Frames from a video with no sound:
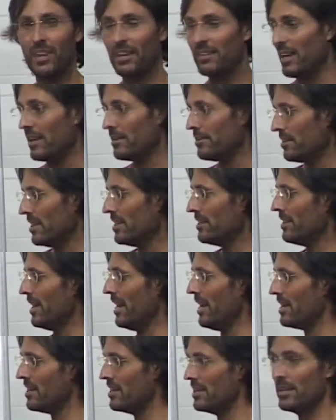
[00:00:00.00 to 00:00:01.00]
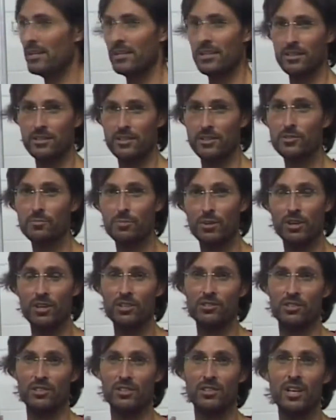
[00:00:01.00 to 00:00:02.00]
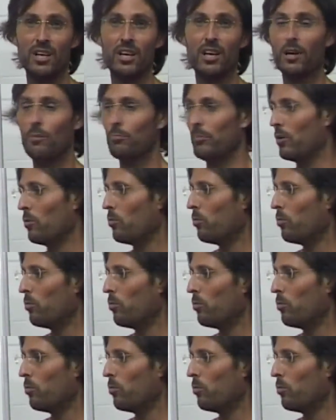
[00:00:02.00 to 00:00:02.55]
they think they're healing this person, but